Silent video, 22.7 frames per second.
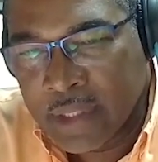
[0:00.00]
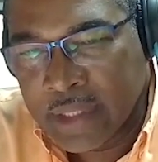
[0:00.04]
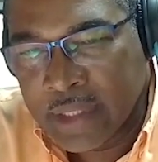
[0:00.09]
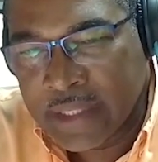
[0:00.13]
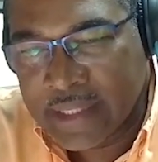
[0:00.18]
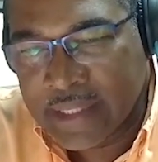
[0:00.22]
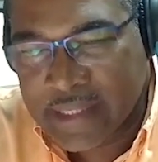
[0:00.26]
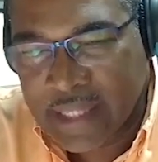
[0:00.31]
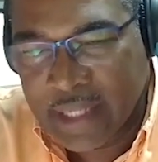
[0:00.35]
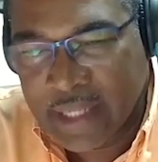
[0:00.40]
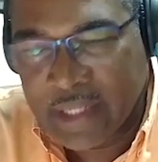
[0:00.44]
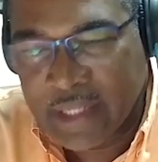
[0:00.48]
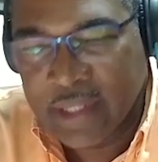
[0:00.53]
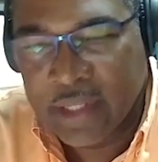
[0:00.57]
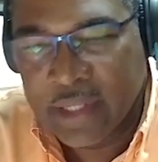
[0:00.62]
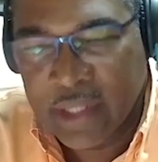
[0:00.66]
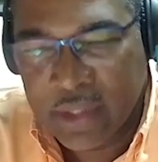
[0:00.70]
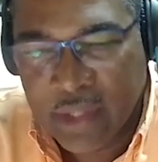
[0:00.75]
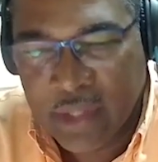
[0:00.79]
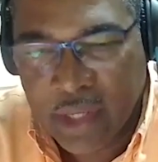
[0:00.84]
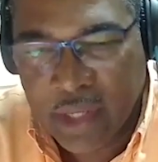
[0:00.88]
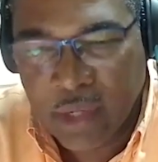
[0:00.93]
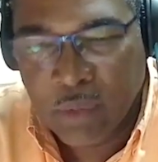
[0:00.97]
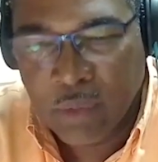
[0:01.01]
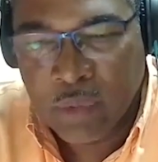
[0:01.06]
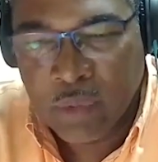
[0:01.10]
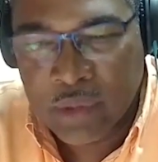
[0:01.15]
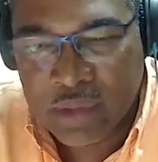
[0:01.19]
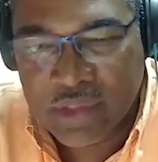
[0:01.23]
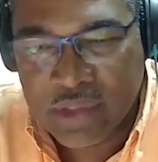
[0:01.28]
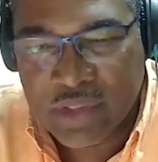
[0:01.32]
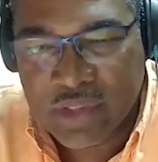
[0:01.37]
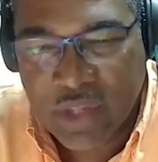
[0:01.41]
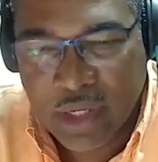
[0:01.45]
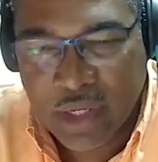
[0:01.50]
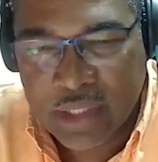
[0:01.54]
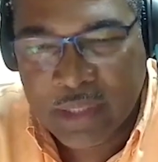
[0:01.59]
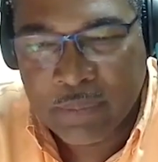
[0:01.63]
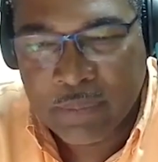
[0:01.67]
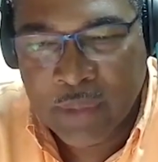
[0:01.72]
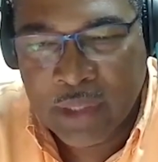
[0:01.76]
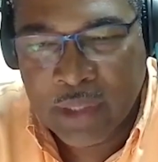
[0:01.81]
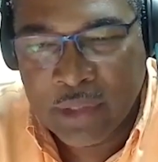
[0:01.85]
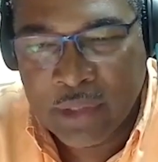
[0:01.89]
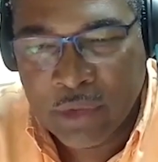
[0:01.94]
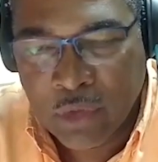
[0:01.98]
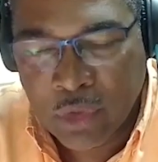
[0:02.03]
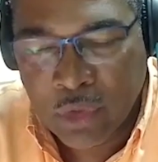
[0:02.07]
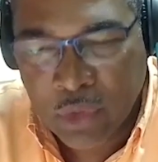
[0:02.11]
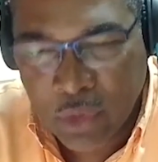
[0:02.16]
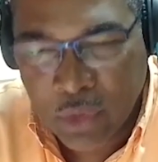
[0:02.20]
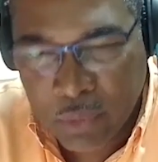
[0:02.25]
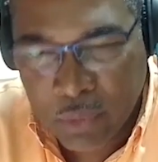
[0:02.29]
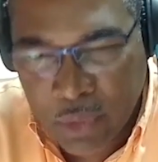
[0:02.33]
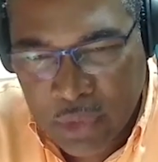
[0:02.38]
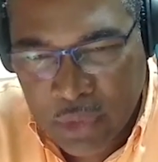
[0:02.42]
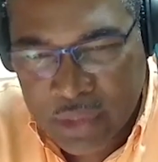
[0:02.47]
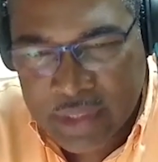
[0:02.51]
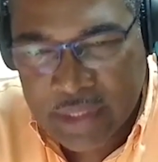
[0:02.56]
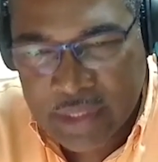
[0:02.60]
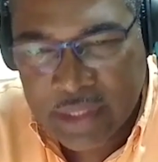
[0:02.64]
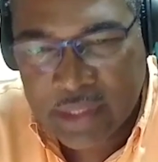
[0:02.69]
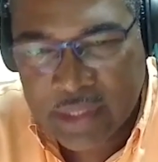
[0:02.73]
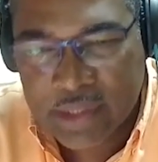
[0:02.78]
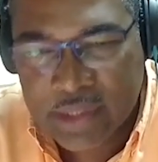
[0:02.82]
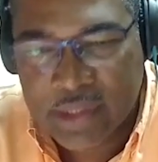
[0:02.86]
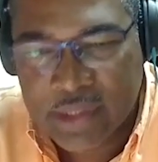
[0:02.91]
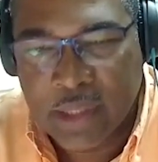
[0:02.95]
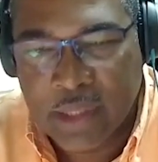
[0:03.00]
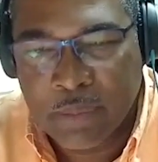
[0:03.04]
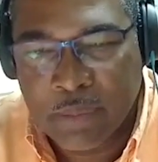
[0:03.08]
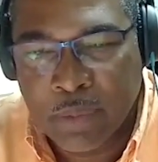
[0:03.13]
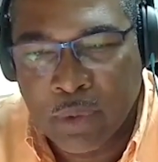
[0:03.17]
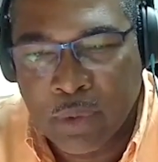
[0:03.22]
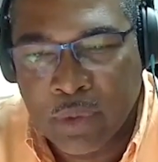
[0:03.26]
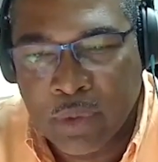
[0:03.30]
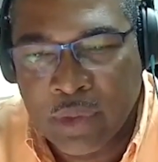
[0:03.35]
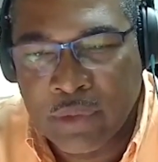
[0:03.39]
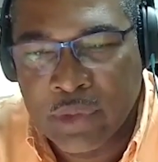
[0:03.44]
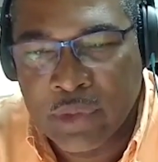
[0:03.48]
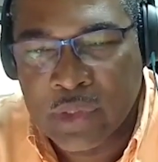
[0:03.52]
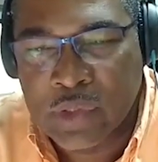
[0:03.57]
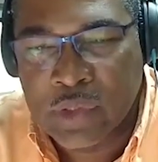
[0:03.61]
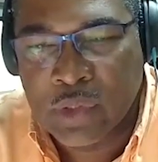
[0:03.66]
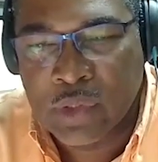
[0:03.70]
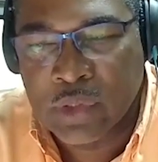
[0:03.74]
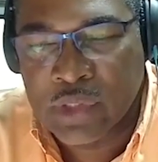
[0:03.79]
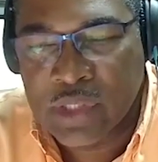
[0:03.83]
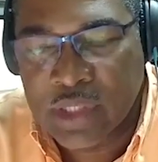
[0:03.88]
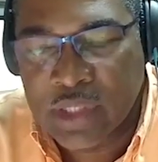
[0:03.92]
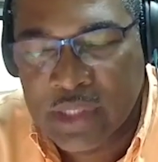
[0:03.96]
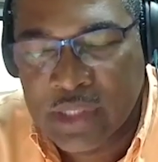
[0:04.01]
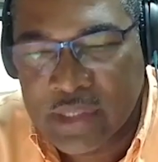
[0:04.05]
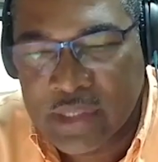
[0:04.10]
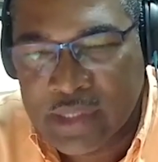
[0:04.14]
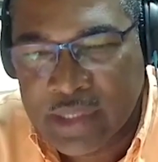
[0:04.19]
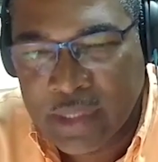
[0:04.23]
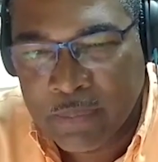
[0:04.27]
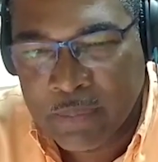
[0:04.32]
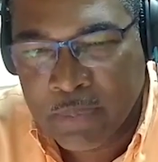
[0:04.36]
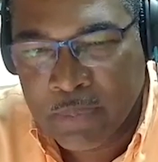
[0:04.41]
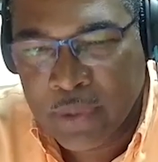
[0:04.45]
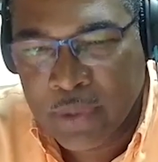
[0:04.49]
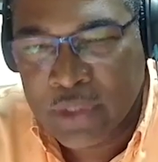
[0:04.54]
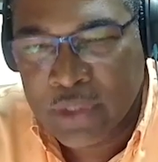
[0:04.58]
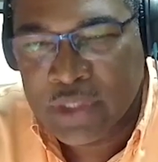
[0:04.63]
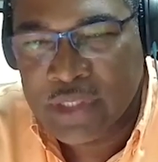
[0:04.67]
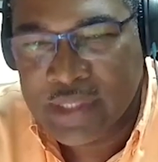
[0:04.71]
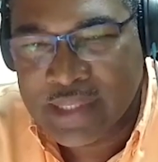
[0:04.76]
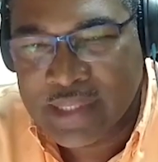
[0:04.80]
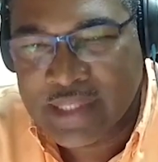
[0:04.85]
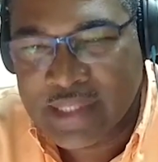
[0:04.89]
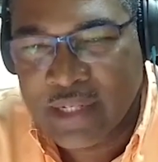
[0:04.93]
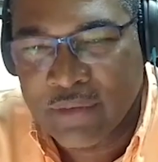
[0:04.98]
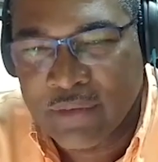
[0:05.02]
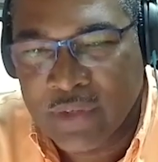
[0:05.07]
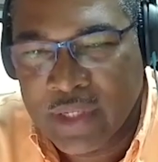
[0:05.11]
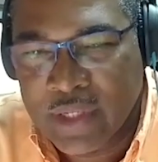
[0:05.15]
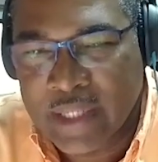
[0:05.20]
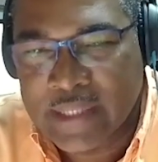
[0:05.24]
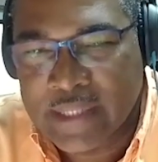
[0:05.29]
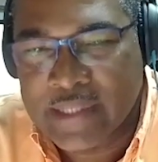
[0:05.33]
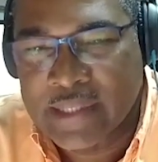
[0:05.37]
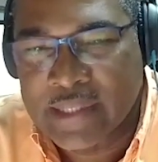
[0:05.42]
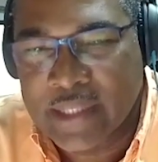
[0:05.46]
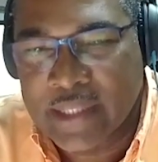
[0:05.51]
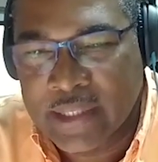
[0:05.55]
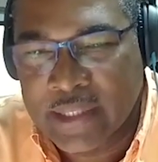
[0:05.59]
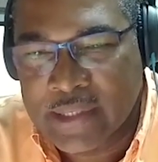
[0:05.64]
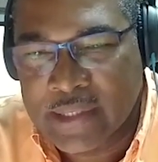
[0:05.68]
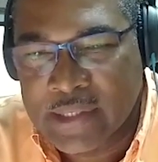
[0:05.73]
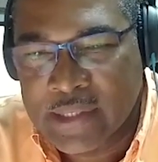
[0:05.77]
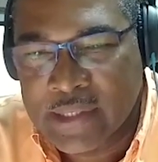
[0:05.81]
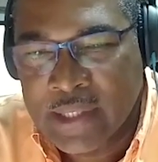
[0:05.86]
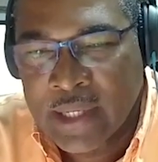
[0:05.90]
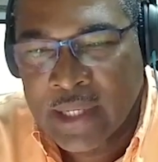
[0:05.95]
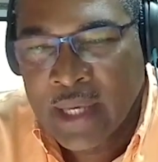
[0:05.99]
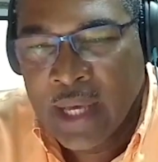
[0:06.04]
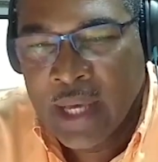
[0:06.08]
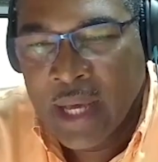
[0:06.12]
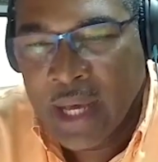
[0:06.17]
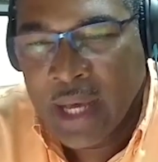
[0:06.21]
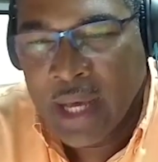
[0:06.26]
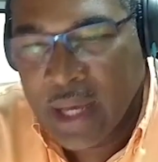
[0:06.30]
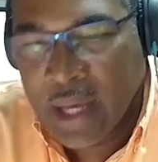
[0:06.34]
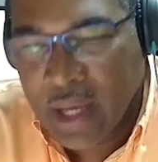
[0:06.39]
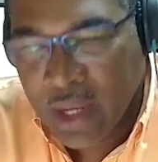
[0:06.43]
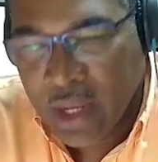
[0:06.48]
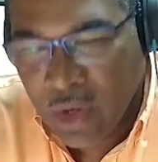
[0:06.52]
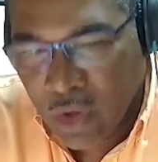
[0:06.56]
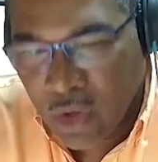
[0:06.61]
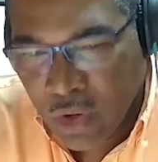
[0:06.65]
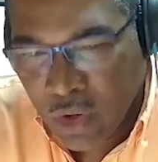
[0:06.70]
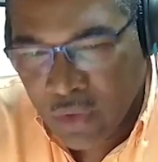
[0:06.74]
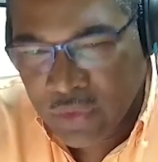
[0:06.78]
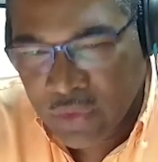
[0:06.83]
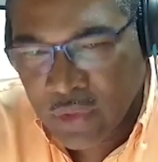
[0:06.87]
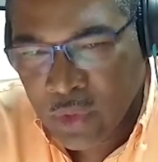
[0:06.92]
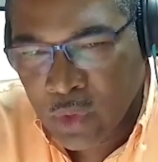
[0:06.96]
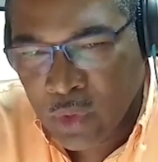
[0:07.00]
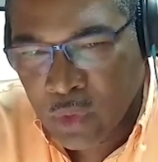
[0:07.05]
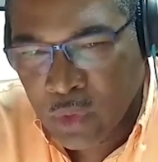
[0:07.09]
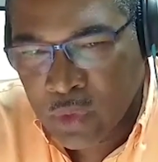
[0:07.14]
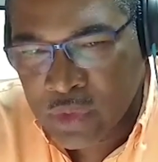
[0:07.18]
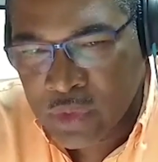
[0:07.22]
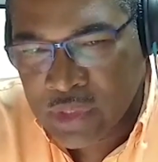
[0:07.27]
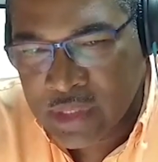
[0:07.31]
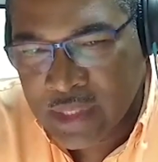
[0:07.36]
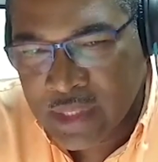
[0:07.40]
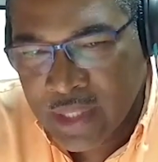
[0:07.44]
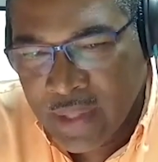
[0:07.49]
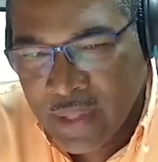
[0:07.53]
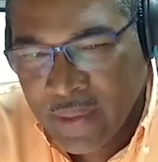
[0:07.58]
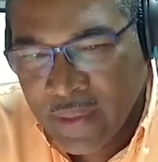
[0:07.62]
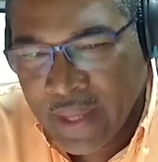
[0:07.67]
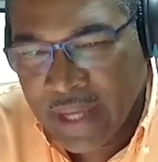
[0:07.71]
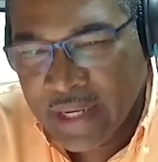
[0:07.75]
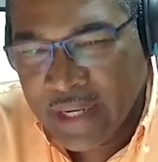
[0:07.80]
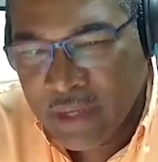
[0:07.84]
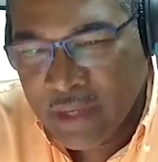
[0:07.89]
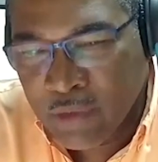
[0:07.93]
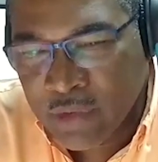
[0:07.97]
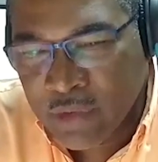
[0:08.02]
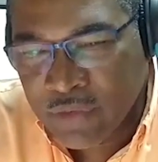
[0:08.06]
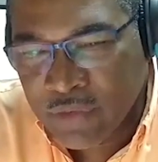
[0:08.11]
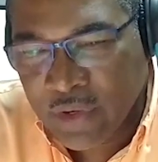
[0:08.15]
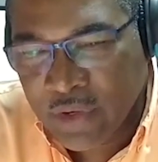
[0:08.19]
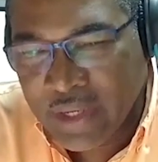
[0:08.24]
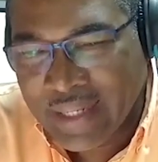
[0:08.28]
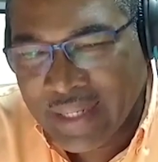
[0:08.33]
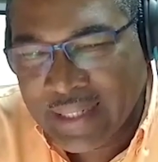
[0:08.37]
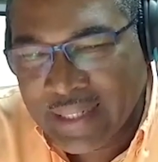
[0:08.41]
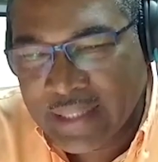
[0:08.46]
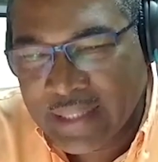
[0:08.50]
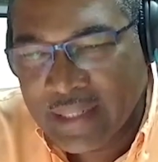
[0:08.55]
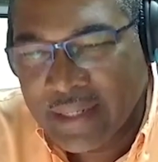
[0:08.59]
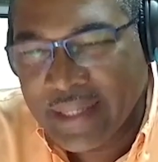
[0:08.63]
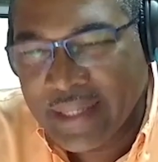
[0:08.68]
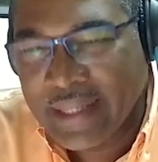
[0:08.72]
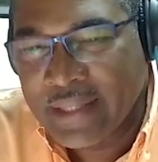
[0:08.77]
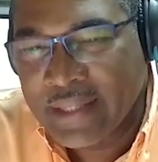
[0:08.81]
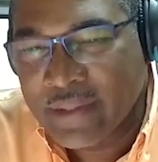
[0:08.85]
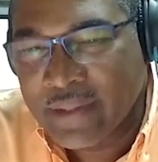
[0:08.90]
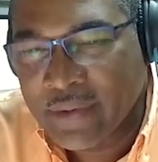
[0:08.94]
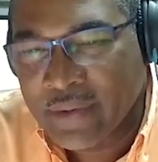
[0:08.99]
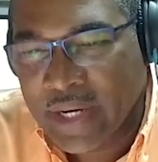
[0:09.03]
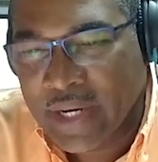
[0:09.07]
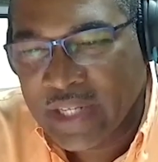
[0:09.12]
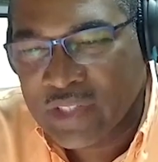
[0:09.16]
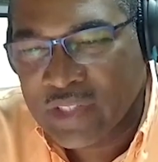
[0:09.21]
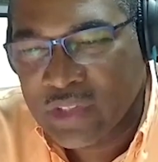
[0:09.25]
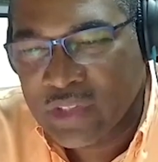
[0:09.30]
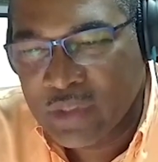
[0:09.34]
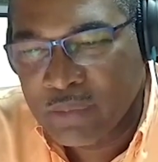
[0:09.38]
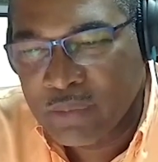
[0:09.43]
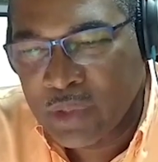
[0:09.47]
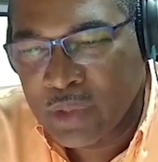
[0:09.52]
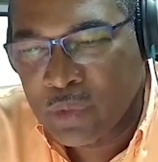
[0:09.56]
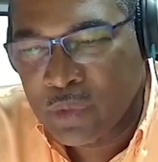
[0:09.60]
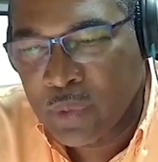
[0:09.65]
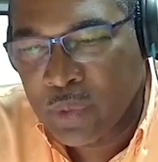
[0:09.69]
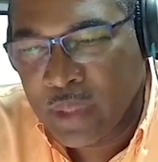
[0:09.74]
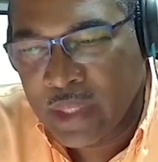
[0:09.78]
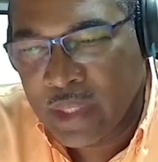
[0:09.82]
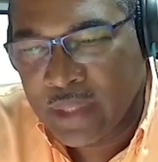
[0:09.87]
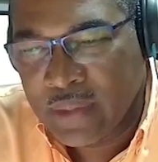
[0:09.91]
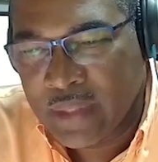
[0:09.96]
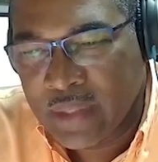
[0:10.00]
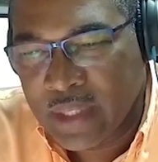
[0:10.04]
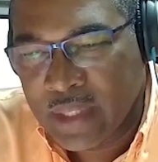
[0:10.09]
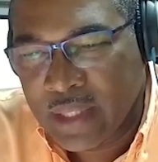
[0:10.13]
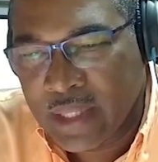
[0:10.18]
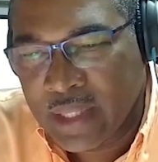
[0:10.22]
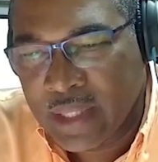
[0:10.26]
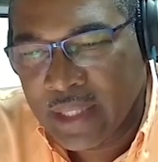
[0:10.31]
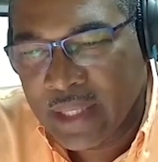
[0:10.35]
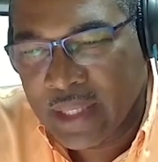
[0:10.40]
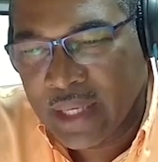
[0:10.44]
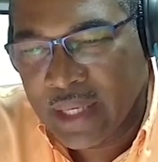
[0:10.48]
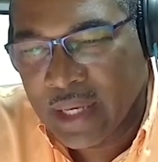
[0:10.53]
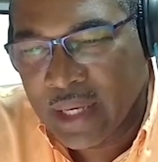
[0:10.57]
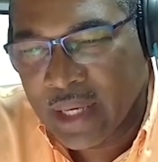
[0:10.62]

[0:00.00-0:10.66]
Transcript: decided that they would start to build their own communities. They pooled their resources. They purchased several estates along the coast. And there was very little interaction between the